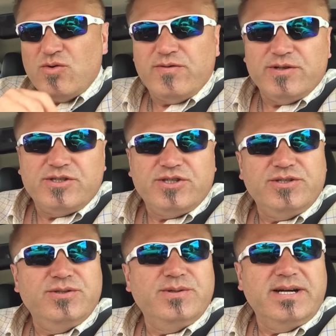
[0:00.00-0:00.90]
over
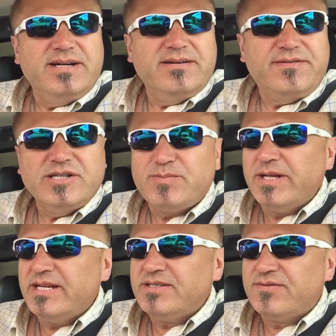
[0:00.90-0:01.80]
to a friend's
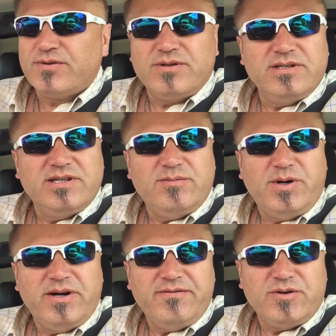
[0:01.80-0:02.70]
place for a little
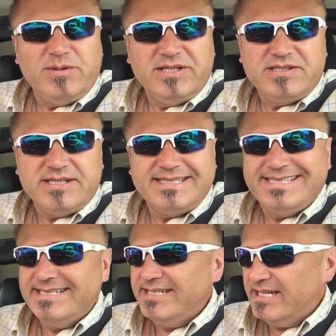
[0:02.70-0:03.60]
party for Melissa
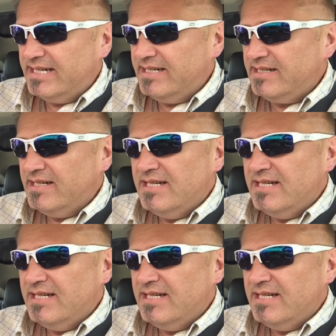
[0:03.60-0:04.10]
tonight.